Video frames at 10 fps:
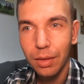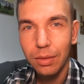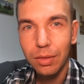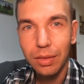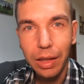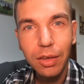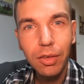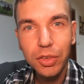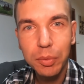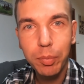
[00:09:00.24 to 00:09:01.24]
the
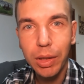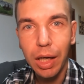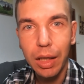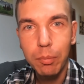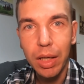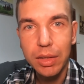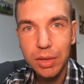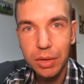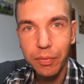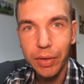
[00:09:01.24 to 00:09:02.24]
technology behind my
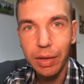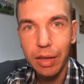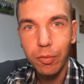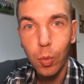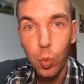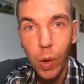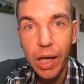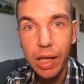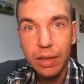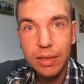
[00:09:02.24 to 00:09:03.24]
server and
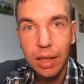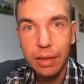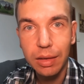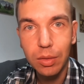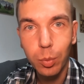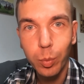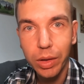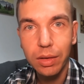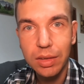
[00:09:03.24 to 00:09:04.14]
why I decided to build a